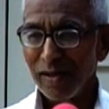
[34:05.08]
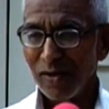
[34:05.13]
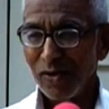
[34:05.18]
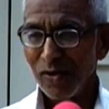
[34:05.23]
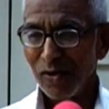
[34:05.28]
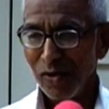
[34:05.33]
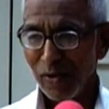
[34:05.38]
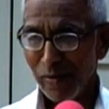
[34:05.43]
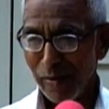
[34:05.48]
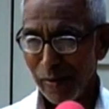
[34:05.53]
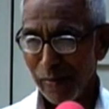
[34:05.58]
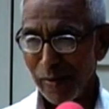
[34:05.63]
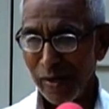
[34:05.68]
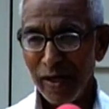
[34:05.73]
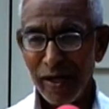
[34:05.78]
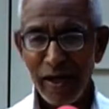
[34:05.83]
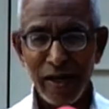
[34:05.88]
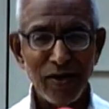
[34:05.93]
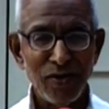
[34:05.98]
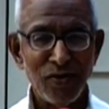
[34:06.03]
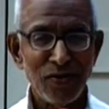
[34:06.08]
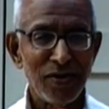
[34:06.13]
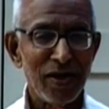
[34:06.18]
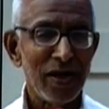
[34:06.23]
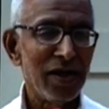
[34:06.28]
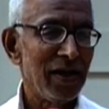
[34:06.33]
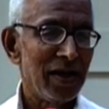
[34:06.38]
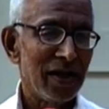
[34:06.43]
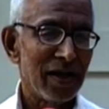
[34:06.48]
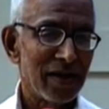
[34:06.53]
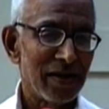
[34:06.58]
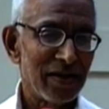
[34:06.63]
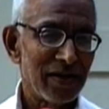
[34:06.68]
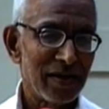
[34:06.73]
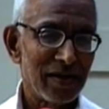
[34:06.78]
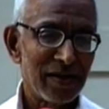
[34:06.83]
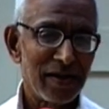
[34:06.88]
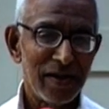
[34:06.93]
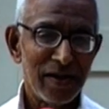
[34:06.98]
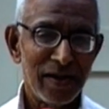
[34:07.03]
you may be an engineer,
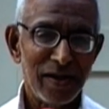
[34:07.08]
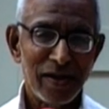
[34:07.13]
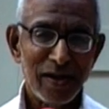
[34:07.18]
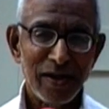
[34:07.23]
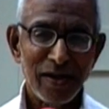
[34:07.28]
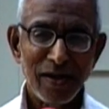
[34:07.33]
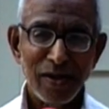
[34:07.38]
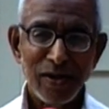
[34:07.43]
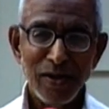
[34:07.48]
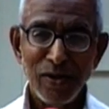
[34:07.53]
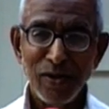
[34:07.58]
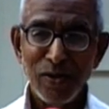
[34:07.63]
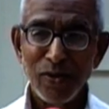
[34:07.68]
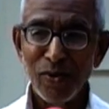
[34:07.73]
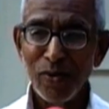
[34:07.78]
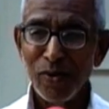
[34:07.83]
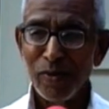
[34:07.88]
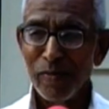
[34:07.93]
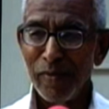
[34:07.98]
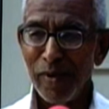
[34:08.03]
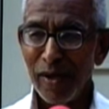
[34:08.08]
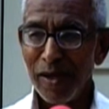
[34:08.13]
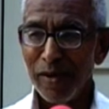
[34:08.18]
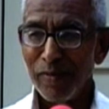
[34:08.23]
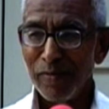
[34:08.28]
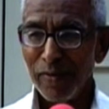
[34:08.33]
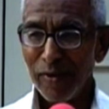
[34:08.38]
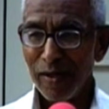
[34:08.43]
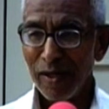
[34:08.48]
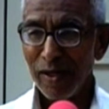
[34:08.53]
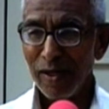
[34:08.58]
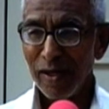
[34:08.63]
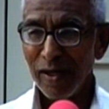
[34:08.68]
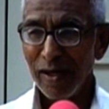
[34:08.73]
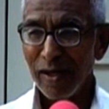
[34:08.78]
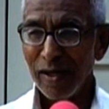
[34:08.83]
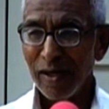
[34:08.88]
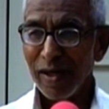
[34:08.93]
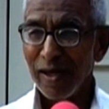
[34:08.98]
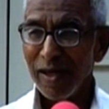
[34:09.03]
you may
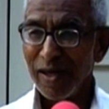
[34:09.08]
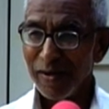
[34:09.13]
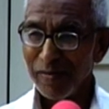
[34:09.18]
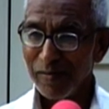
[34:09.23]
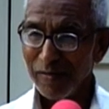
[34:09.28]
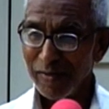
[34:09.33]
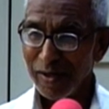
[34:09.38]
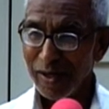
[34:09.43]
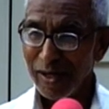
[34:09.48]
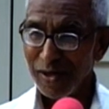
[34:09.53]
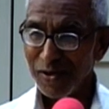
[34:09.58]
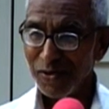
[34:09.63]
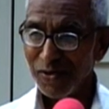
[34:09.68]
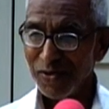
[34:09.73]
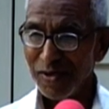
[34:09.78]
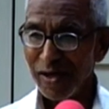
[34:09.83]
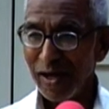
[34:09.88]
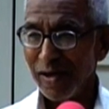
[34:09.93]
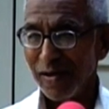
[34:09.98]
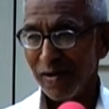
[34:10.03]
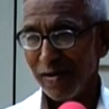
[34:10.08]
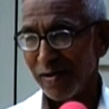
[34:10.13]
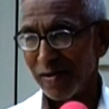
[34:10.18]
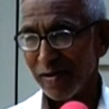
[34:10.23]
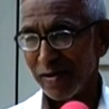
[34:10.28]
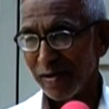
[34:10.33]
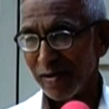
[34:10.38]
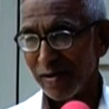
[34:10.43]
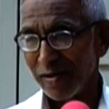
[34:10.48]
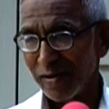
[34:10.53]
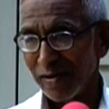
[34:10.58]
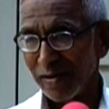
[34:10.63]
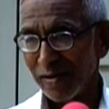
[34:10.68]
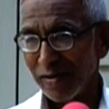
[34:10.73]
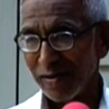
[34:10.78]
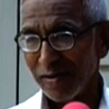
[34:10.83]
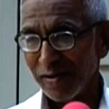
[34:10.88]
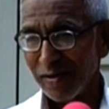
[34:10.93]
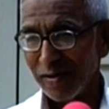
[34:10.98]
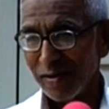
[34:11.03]
be a merchant,
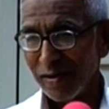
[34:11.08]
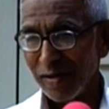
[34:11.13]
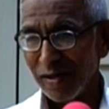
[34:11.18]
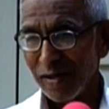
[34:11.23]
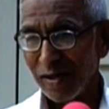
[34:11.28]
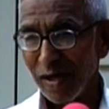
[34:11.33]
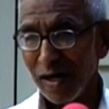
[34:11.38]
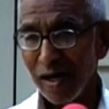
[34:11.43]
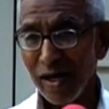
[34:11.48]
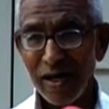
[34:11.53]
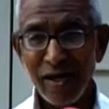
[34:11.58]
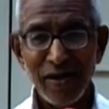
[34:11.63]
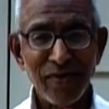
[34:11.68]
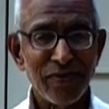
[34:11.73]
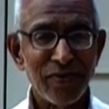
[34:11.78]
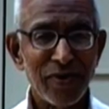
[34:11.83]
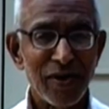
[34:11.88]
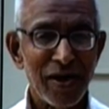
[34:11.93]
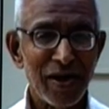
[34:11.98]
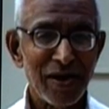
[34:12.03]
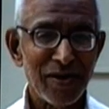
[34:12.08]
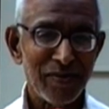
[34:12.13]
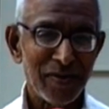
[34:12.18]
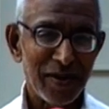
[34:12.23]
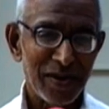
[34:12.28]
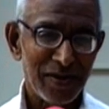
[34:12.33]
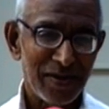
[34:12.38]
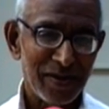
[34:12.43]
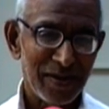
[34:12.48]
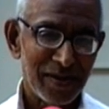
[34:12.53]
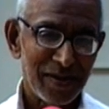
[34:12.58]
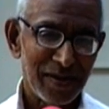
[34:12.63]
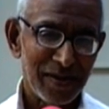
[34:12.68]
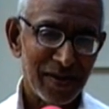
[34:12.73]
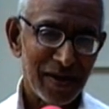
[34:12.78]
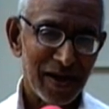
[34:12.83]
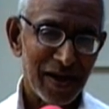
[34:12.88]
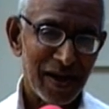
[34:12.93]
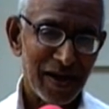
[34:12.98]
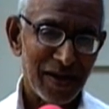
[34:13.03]
or a farmer,
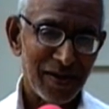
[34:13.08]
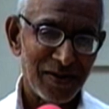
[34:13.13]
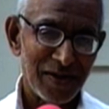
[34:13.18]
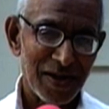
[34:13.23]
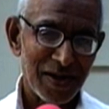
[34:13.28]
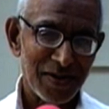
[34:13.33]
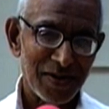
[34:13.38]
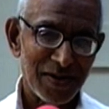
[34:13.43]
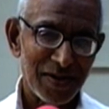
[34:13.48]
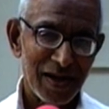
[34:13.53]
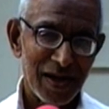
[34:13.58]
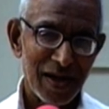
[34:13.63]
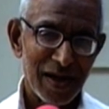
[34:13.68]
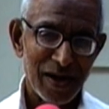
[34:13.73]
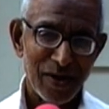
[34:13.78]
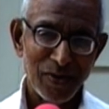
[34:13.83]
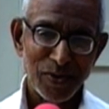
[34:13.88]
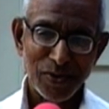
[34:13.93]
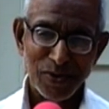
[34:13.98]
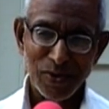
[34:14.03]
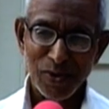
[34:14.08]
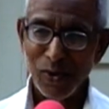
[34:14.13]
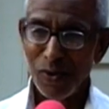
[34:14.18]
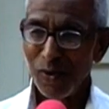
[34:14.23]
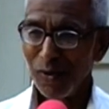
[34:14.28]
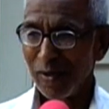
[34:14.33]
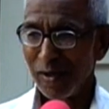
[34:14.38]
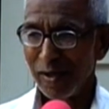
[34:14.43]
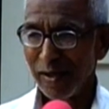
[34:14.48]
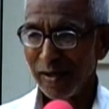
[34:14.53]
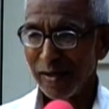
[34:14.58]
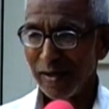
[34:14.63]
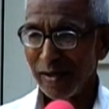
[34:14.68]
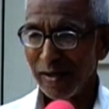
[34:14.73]
or just a householder,